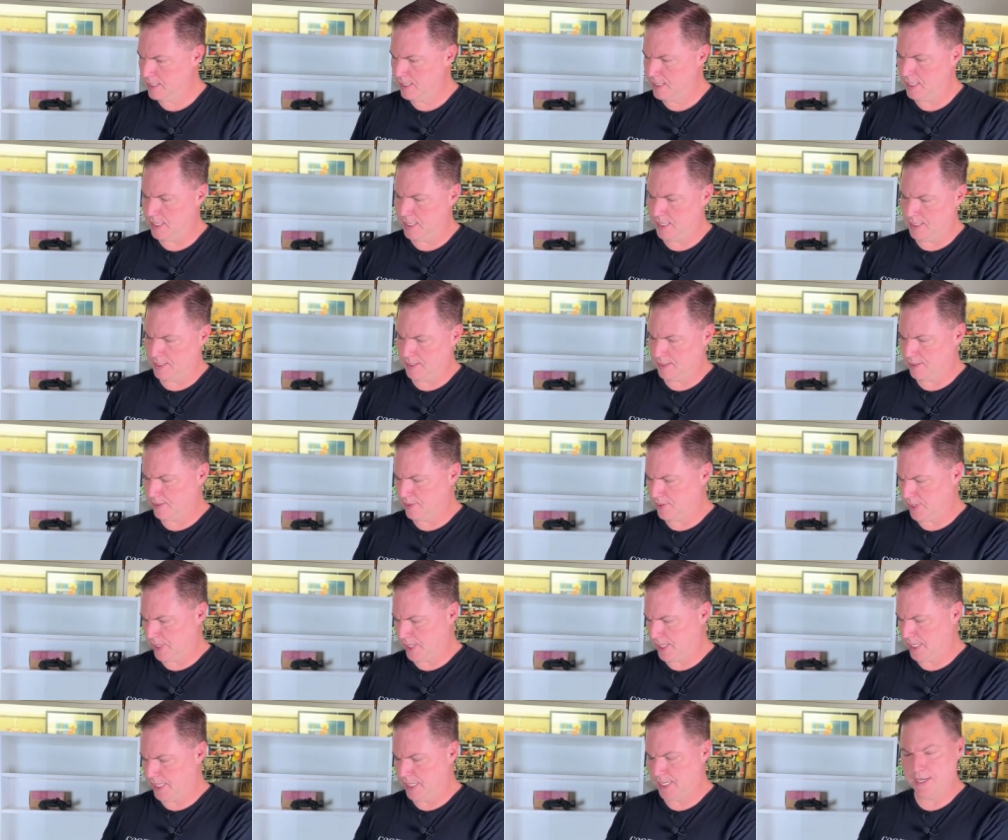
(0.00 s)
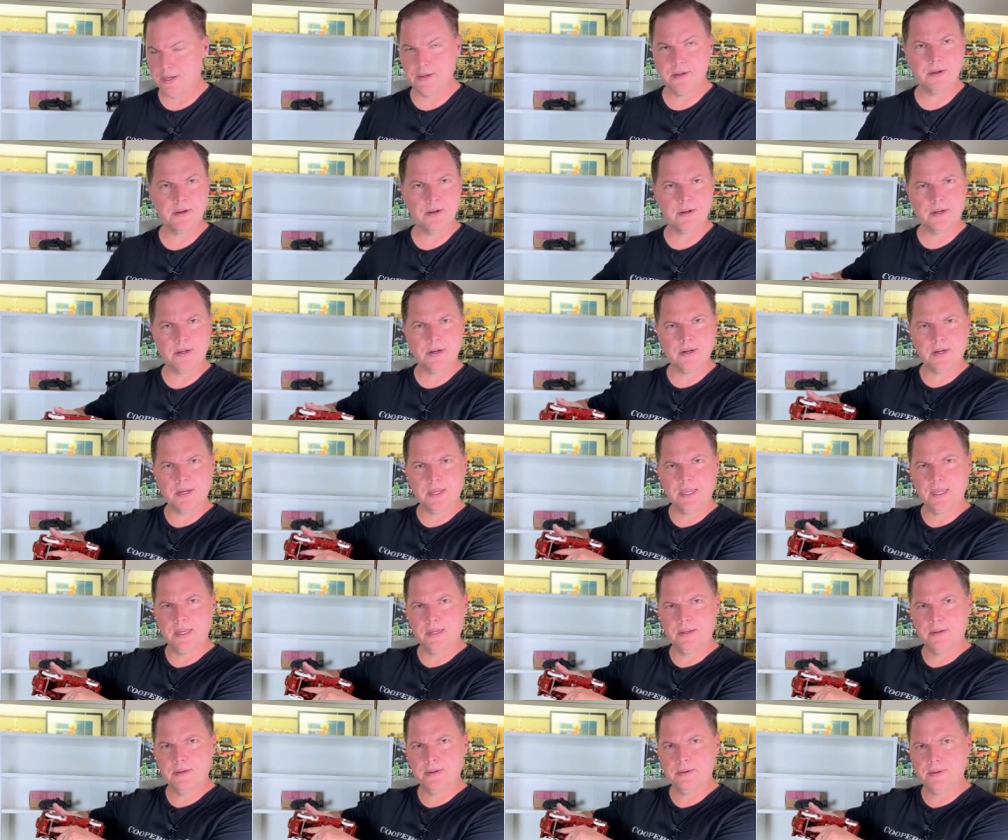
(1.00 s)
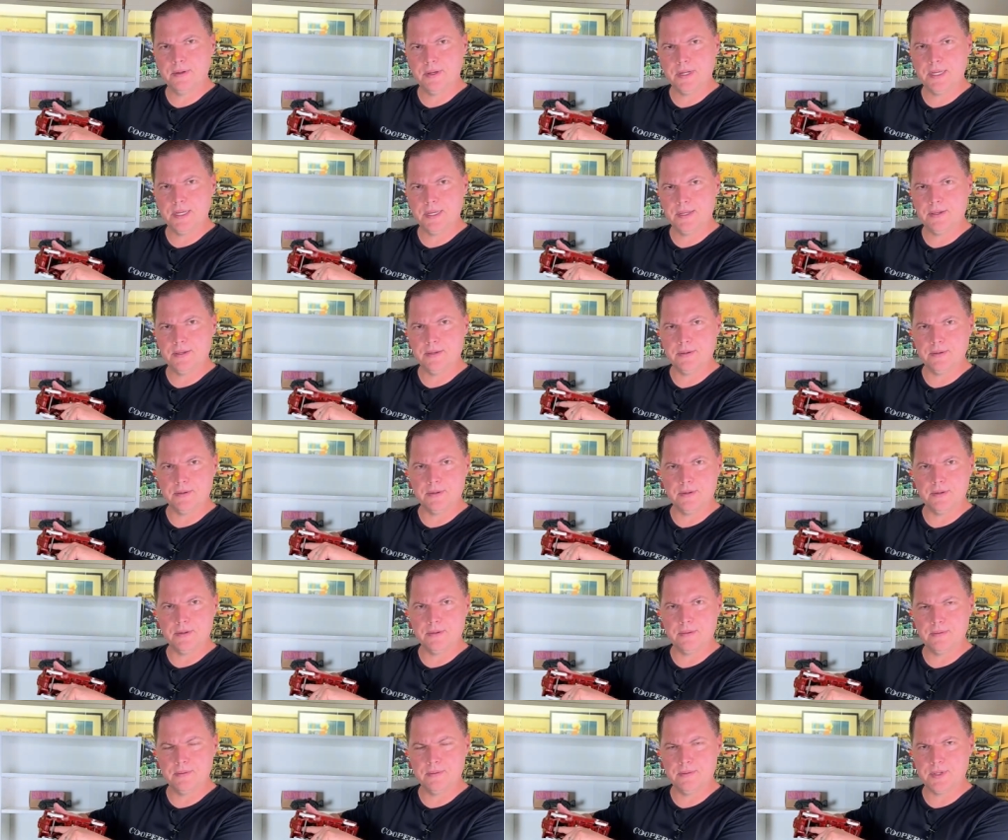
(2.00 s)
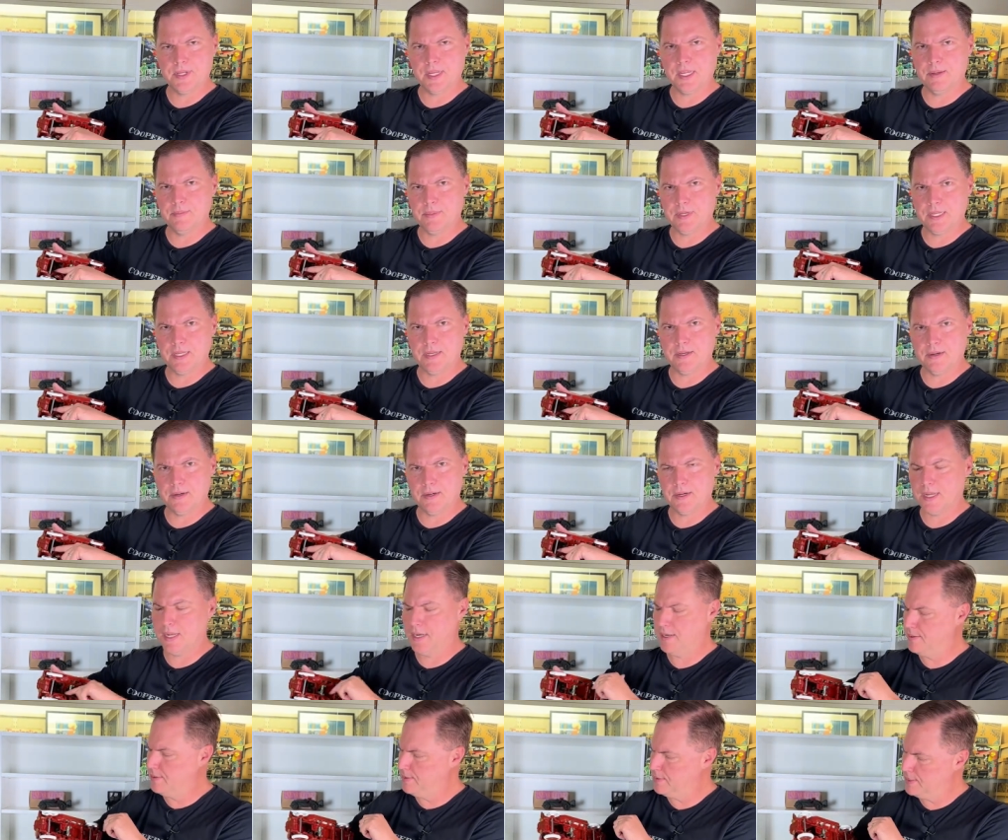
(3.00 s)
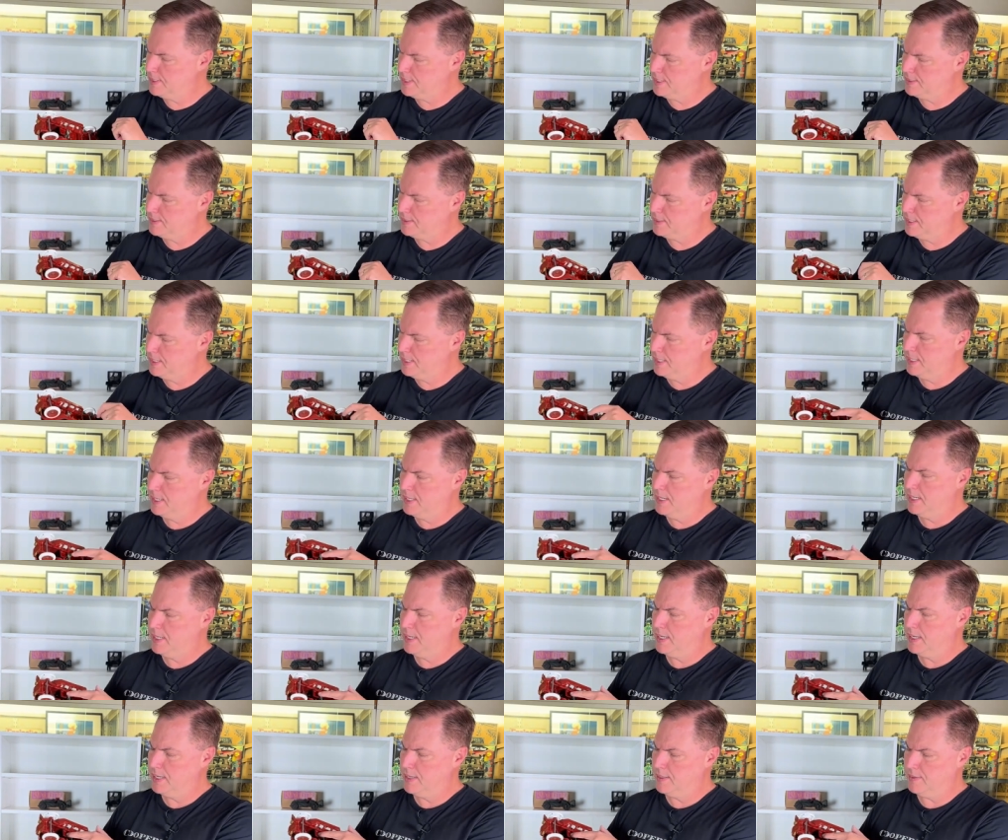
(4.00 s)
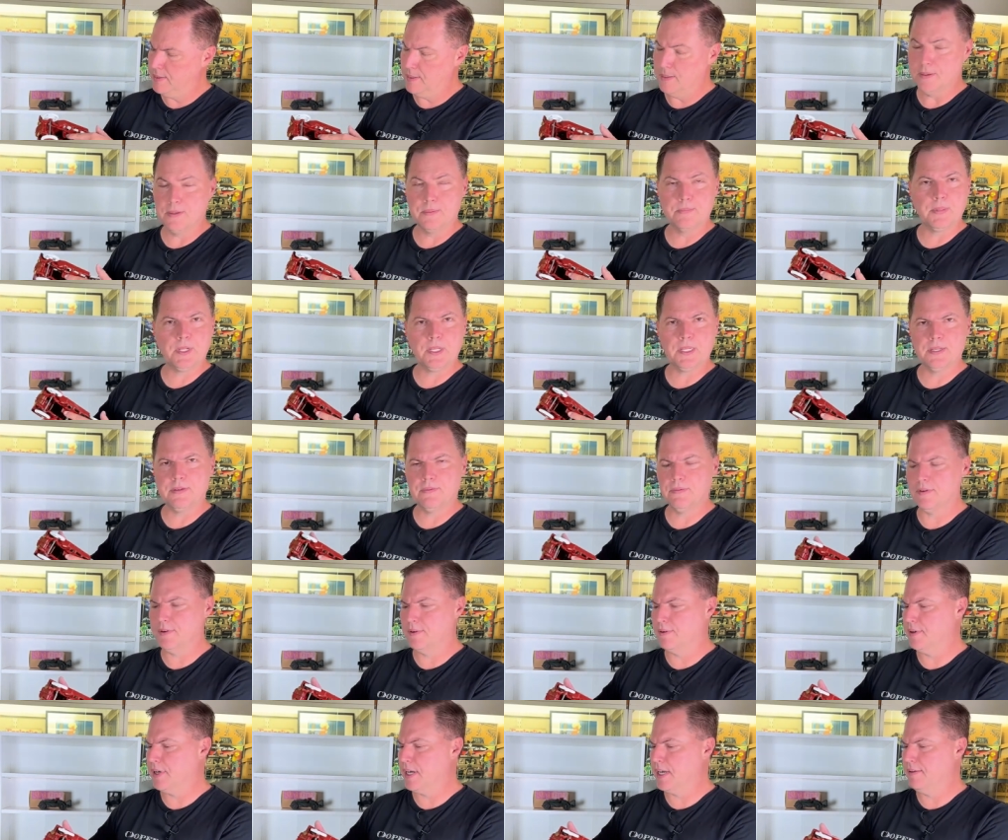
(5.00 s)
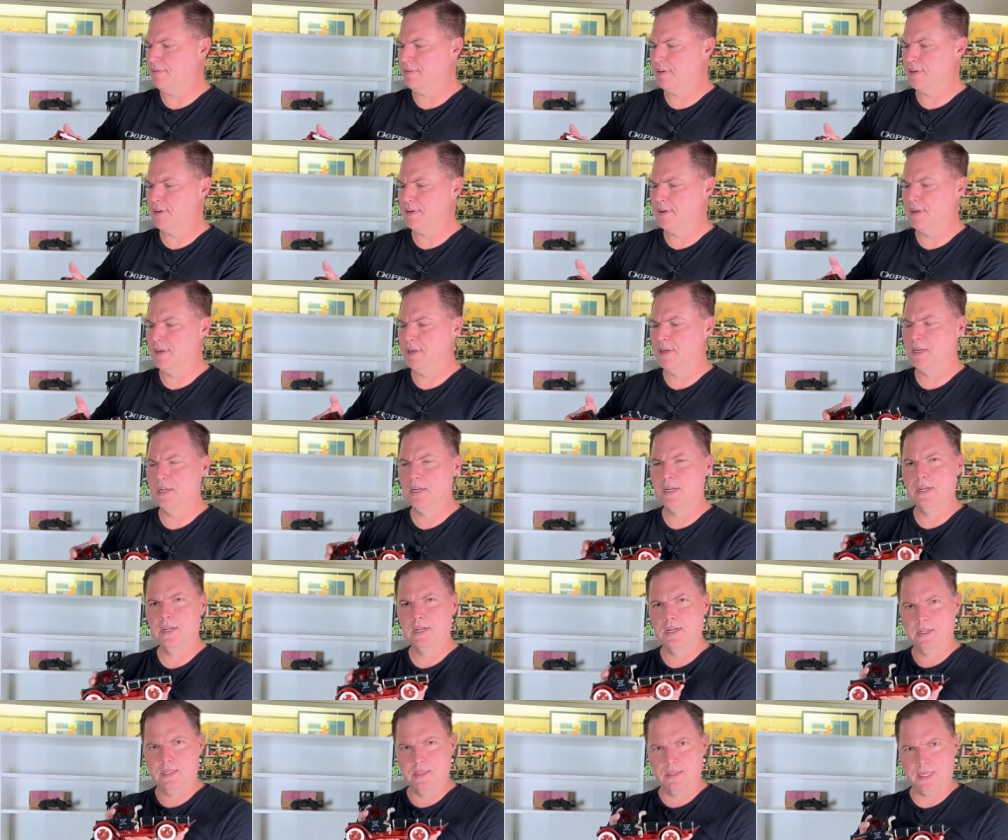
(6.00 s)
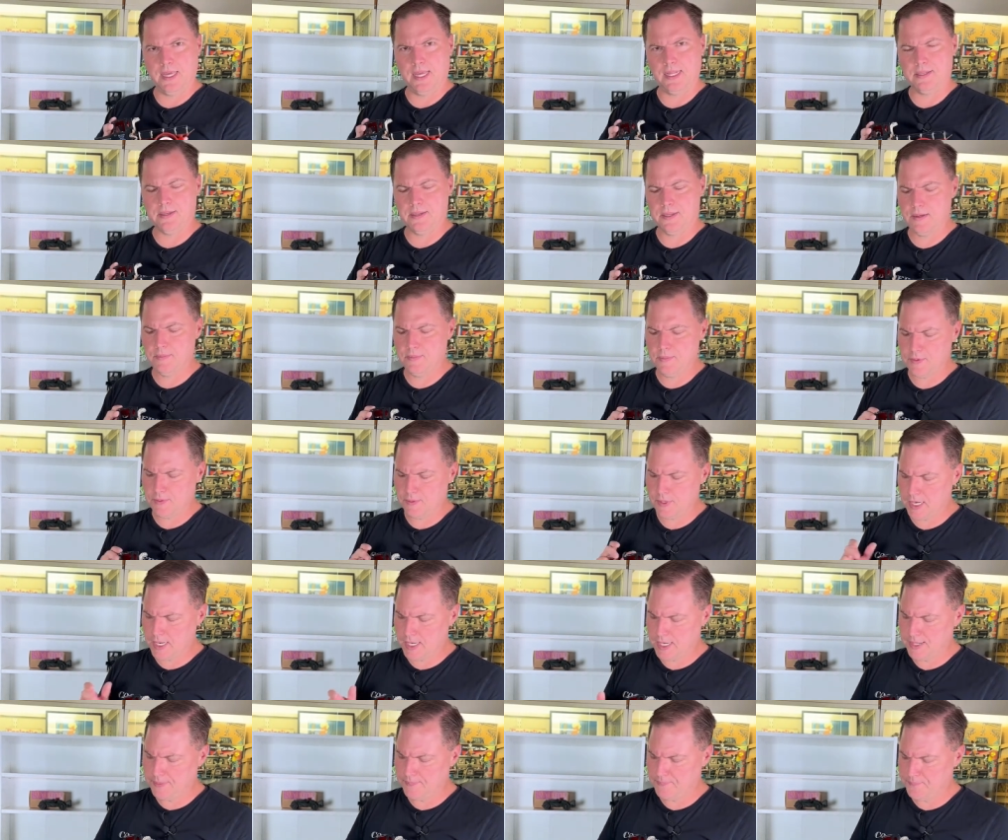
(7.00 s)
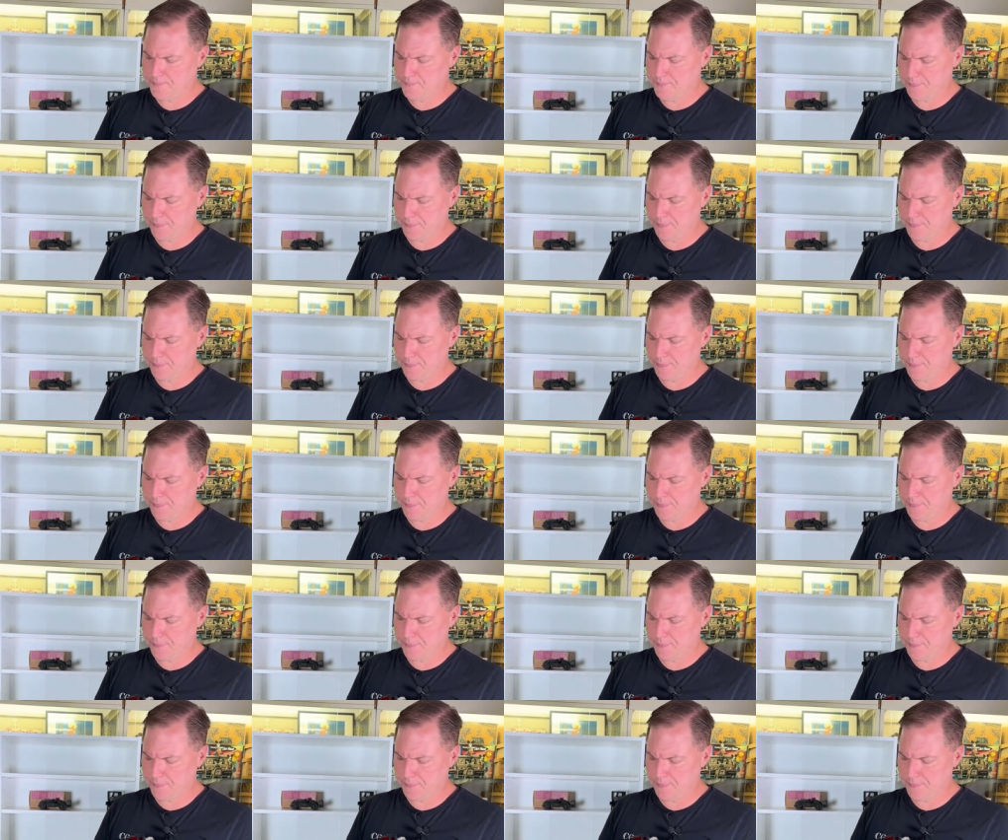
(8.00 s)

it's signed Arcade Toys or stamped in Arcade Toys. There's place for driver. That seems right.